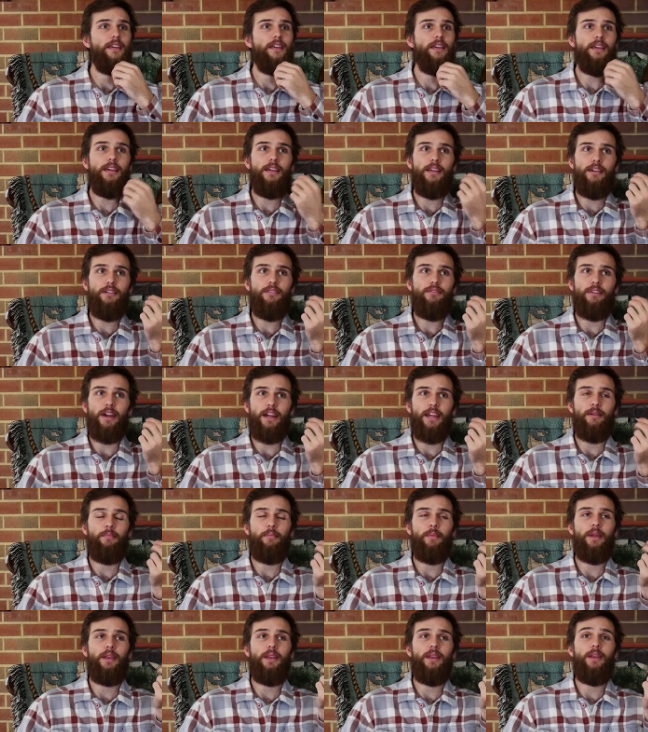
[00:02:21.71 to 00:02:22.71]
he
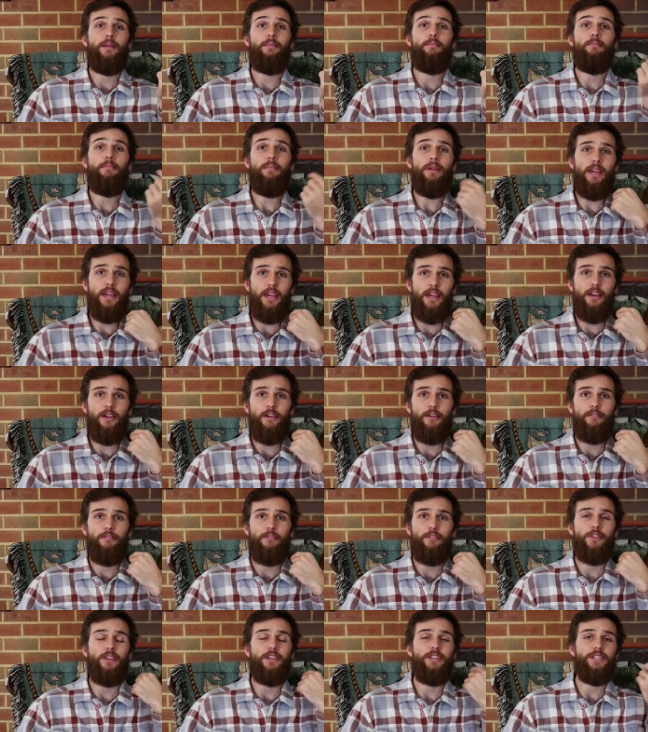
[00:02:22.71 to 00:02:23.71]
recommended me
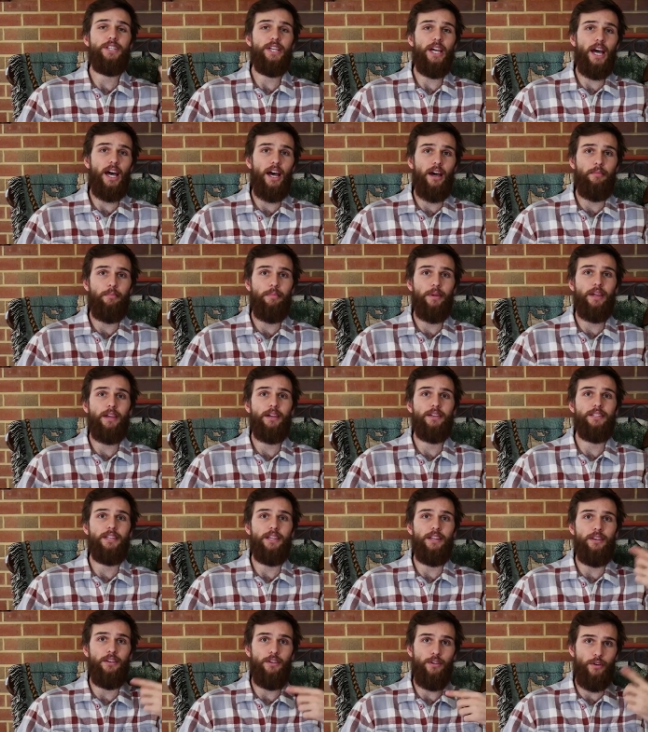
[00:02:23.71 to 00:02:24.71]
for the job because
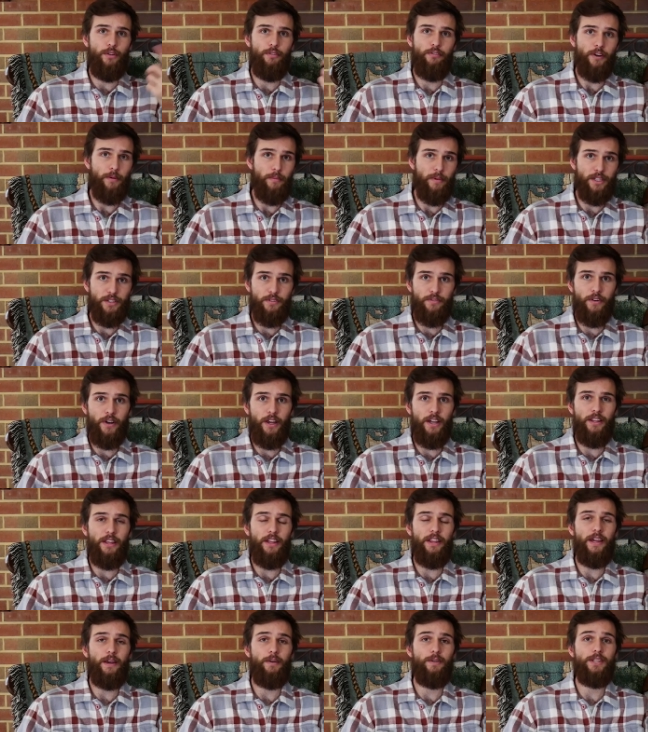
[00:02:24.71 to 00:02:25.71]
he knew from his friend
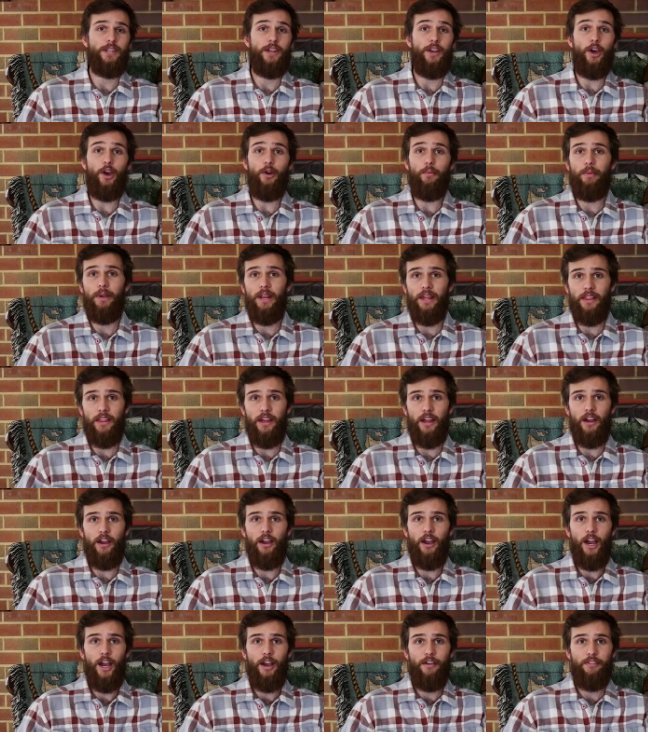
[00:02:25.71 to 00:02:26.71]
that there was an opening
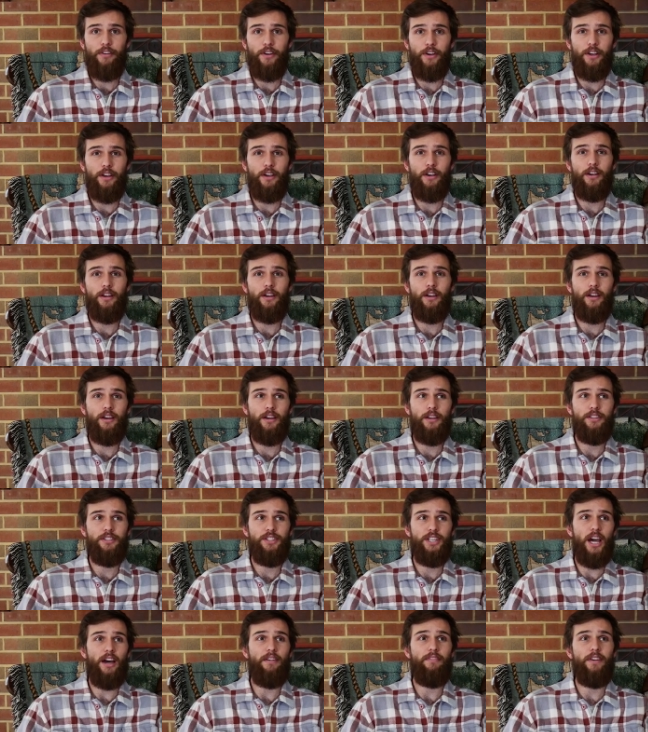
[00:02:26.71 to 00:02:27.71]
there for a
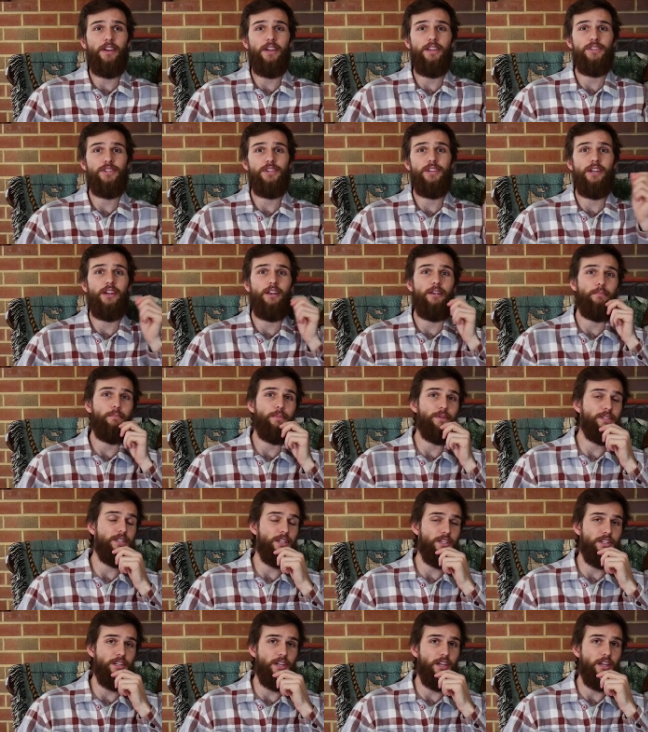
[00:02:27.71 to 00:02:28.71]
Java engineer
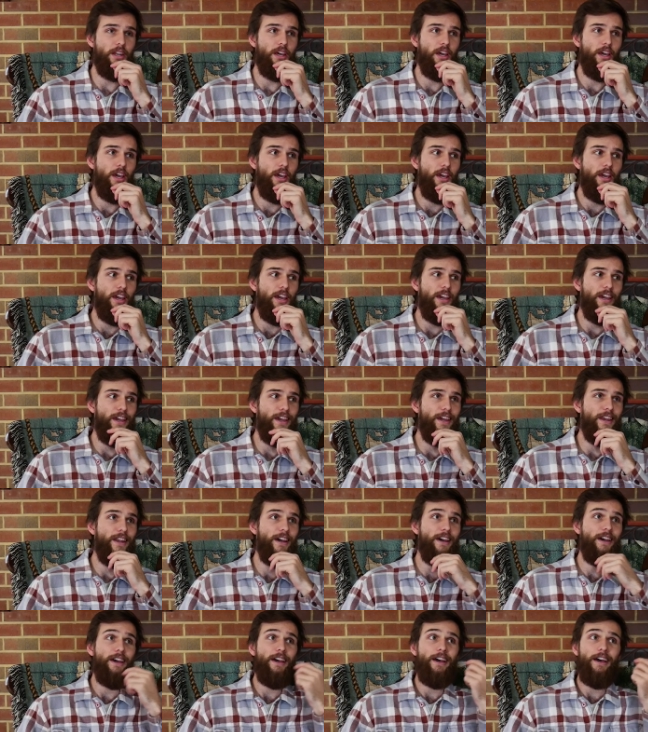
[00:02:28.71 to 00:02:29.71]
position.
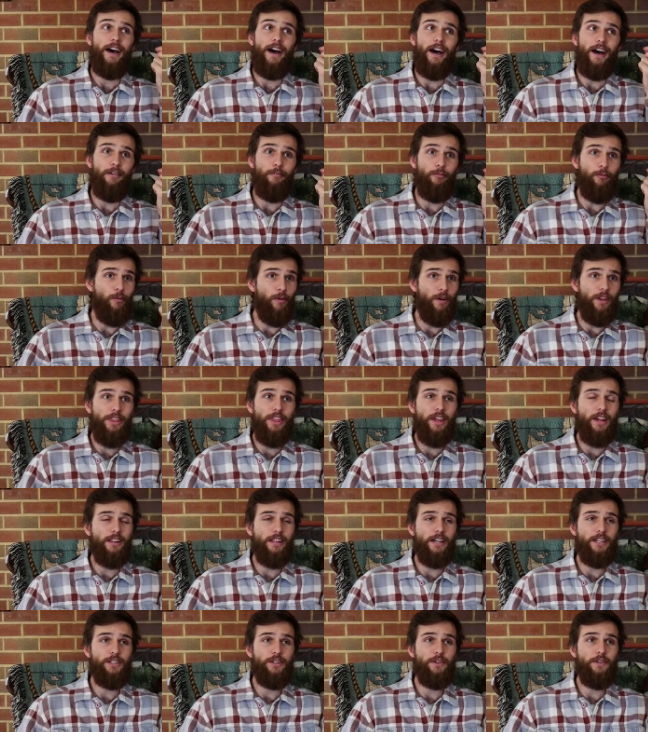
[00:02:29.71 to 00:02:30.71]
And one
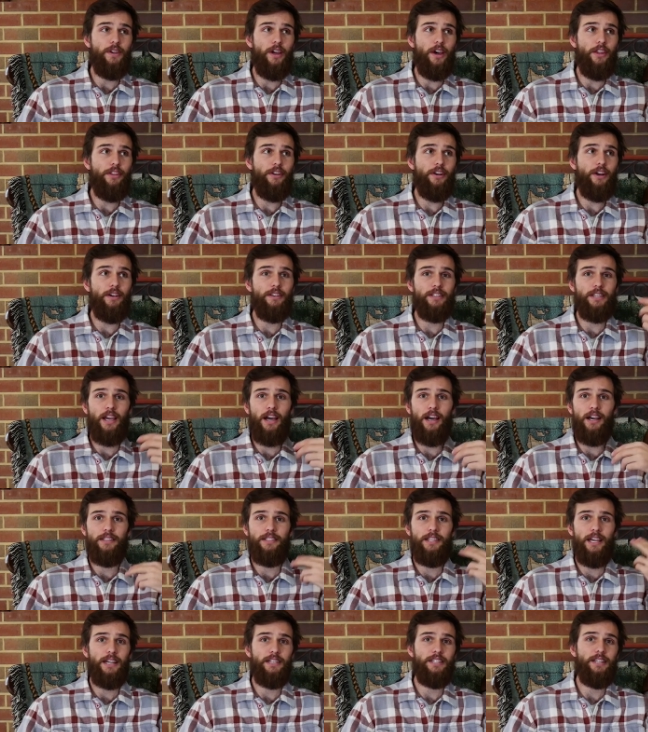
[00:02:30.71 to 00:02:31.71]
thing led to another. I was
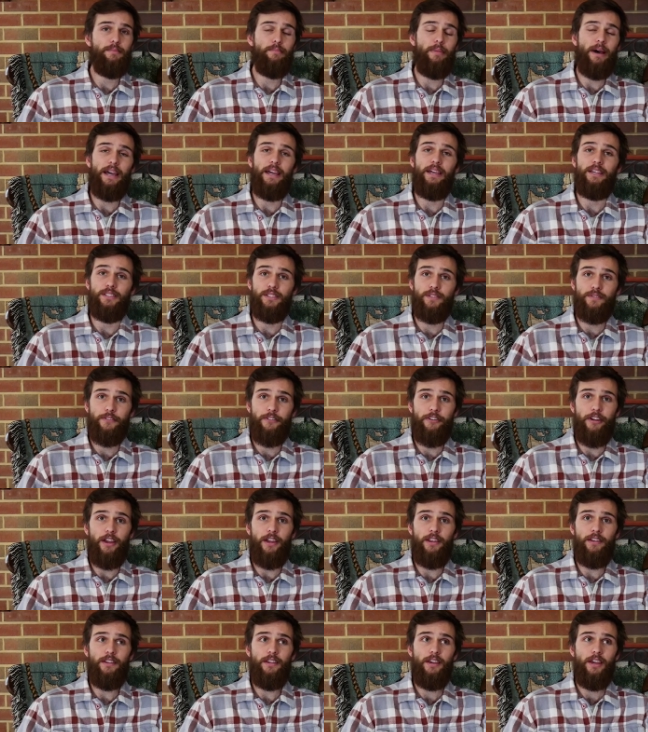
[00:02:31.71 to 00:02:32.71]
contacted by his
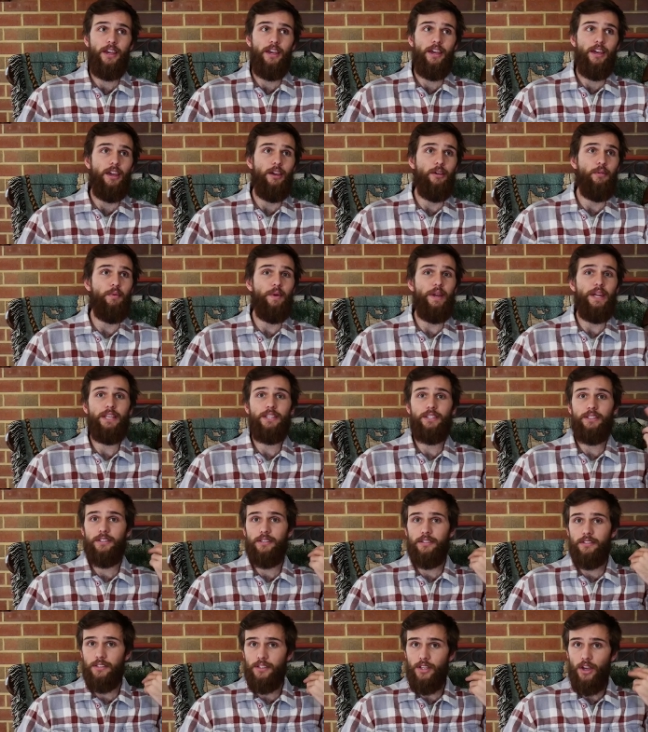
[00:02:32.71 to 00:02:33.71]
friend, and we
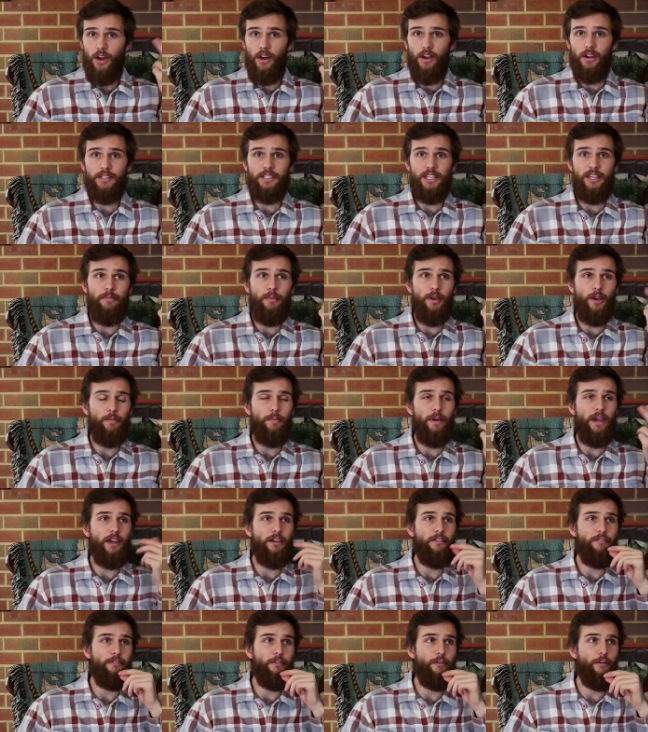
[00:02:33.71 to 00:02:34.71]
talked, emailed
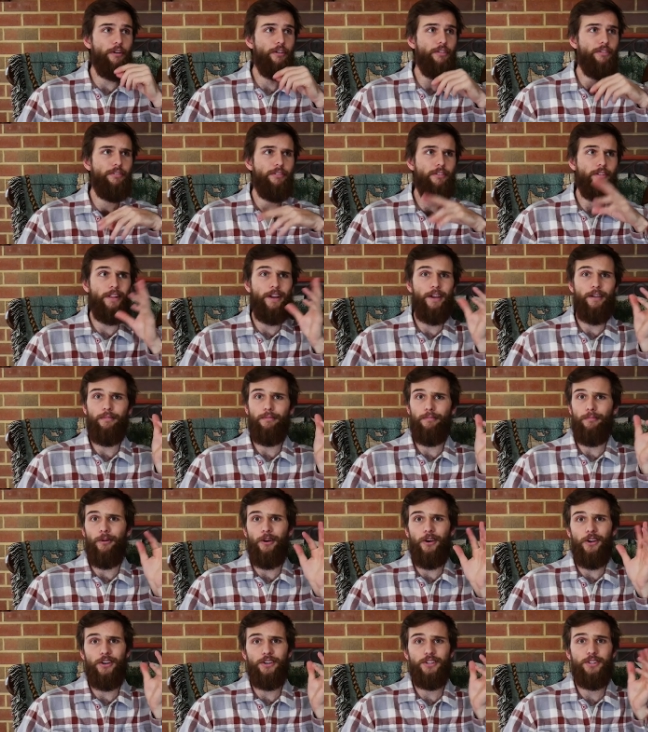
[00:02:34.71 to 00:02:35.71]
back and forth for like
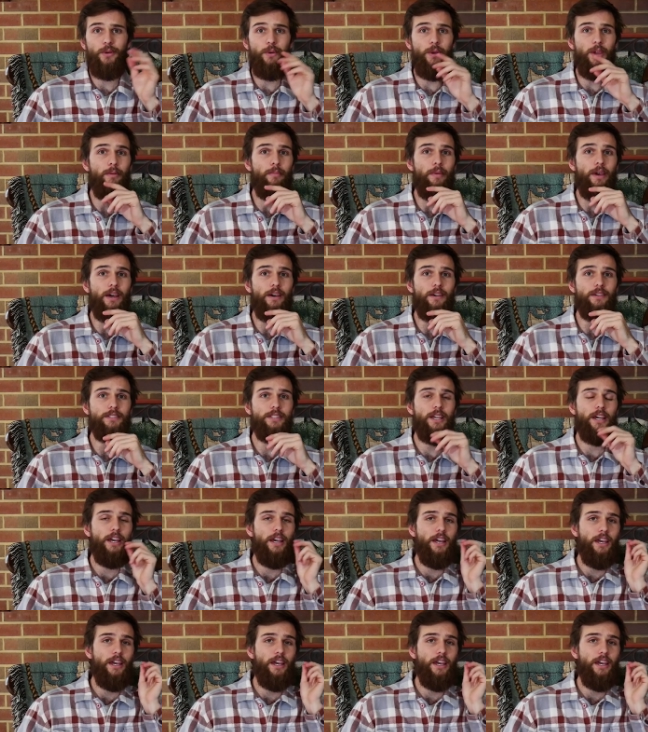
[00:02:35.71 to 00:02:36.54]
one or two emails,